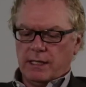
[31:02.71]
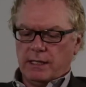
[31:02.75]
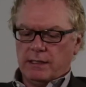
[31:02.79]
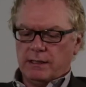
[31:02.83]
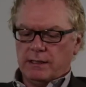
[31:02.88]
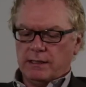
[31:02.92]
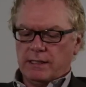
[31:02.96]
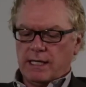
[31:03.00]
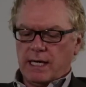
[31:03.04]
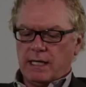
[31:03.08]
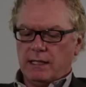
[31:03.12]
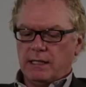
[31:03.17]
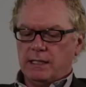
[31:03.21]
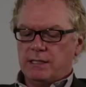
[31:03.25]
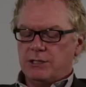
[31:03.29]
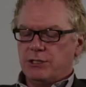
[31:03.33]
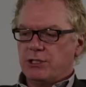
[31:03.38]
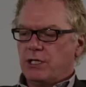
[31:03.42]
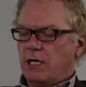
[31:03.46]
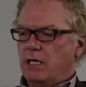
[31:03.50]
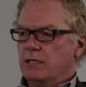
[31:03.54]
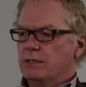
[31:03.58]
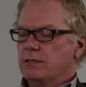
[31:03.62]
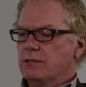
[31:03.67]
and Kelly
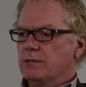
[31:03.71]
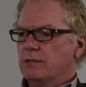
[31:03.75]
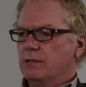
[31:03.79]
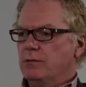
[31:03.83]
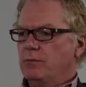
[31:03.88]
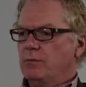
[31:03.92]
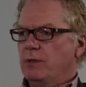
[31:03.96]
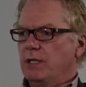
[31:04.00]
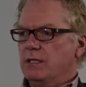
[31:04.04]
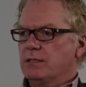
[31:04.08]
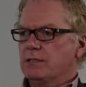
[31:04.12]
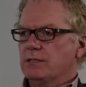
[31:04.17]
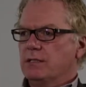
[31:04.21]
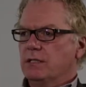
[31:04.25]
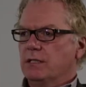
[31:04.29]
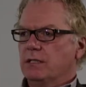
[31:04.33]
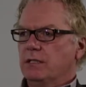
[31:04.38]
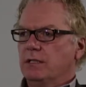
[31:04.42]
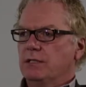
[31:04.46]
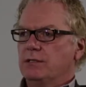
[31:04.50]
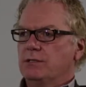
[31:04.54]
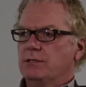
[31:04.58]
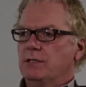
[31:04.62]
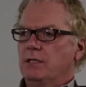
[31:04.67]
Johnson
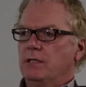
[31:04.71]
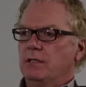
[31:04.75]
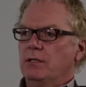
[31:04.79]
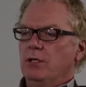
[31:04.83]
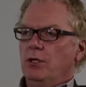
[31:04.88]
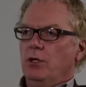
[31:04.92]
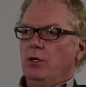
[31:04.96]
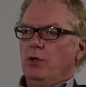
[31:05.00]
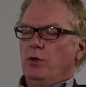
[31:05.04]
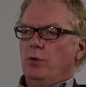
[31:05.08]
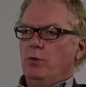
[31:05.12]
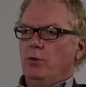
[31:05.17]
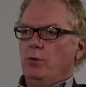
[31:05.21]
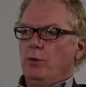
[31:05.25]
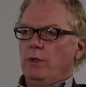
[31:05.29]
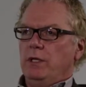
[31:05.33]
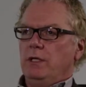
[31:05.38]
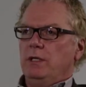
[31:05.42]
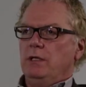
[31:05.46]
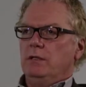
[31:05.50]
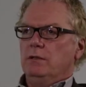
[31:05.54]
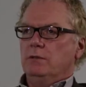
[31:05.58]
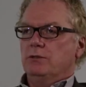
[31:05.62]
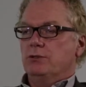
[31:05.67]
basically said,
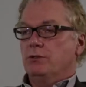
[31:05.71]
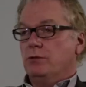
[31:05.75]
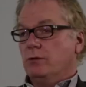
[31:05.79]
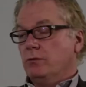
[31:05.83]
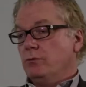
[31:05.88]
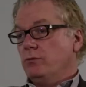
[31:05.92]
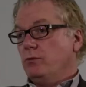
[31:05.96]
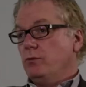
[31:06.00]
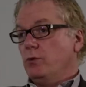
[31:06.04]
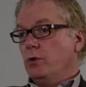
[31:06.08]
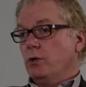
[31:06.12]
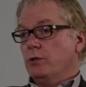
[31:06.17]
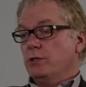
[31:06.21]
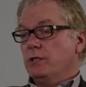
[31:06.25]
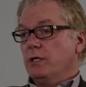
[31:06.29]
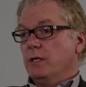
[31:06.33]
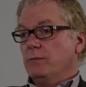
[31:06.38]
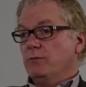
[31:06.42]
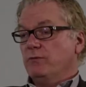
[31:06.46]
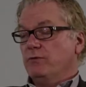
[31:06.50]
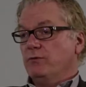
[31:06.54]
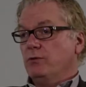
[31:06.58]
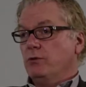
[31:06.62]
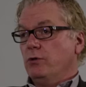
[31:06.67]
so
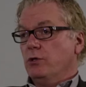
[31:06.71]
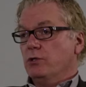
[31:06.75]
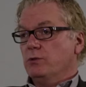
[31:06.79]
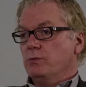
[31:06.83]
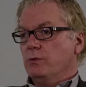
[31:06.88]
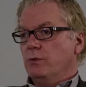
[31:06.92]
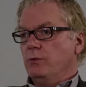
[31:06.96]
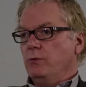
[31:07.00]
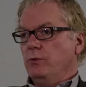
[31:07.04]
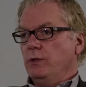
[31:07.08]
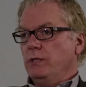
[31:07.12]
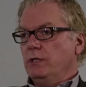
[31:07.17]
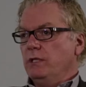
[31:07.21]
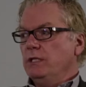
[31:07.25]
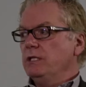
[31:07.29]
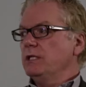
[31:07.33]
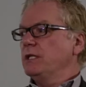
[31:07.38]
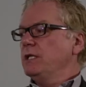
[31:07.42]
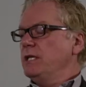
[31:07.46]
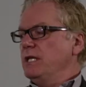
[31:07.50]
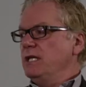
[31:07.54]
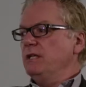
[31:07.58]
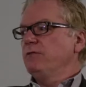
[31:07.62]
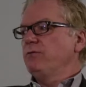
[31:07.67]
wartime, of course, but we
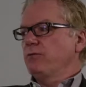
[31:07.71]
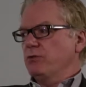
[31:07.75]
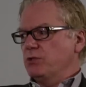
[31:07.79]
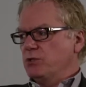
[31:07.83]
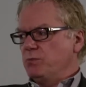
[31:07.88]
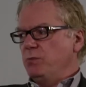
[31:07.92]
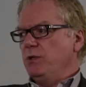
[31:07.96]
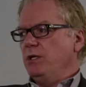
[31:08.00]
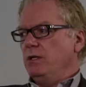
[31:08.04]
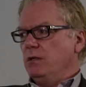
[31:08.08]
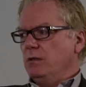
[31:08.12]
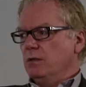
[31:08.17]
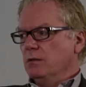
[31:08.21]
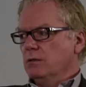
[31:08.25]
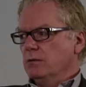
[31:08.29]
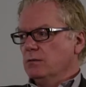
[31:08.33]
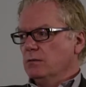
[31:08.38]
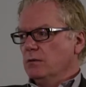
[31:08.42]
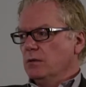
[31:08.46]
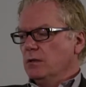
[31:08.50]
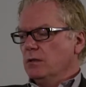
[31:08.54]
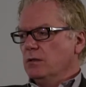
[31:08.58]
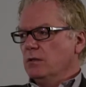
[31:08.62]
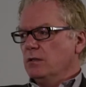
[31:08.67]
need a need for speed.
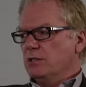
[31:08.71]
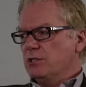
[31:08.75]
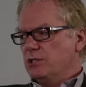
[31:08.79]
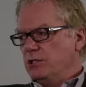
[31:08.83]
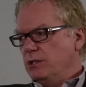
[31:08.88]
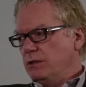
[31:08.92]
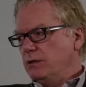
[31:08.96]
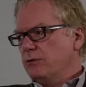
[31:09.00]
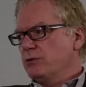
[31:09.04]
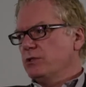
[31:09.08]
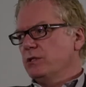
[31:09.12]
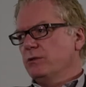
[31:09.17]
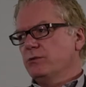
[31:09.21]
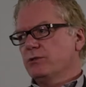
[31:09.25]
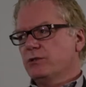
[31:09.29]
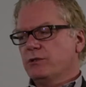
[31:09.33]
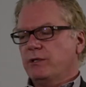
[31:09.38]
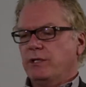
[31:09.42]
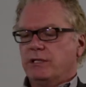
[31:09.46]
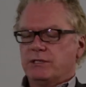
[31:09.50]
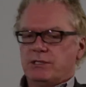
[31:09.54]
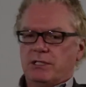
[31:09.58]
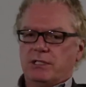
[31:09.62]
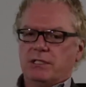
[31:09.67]
Secrecy was
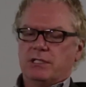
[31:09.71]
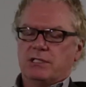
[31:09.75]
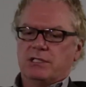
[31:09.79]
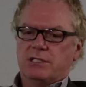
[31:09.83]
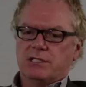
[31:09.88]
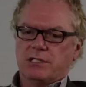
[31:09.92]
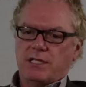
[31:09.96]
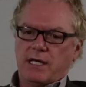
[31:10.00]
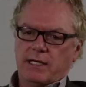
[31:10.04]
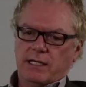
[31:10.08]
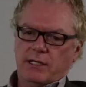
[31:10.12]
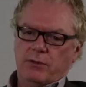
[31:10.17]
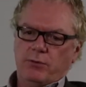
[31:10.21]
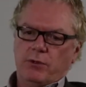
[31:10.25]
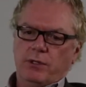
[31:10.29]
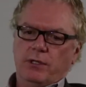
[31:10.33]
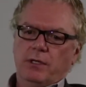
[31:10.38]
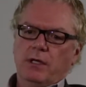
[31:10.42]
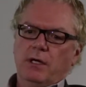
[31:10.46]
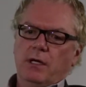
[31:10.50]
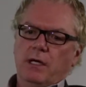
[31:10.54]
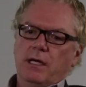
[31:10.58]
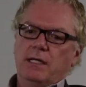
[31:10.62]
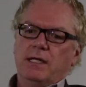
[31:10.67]
the second one.
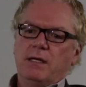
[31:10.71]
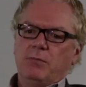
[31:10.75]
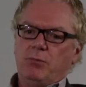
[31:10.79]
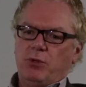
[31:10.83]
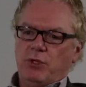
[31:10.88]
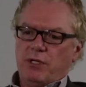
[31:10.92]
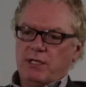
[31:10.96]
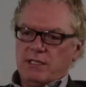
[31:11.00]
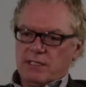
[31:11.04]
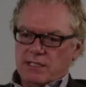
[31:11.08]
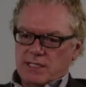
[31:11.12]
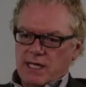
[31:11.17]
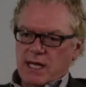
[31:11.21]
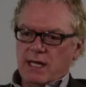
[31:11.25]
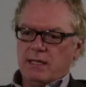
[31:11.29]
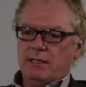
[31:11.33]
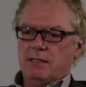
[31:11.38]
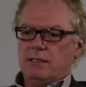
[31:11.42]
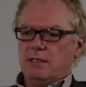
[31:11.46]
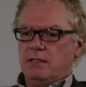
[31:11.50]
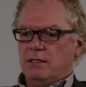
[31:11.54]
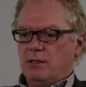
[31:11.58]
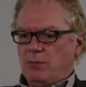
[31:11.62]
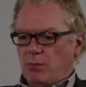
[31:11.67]
And they put a tent in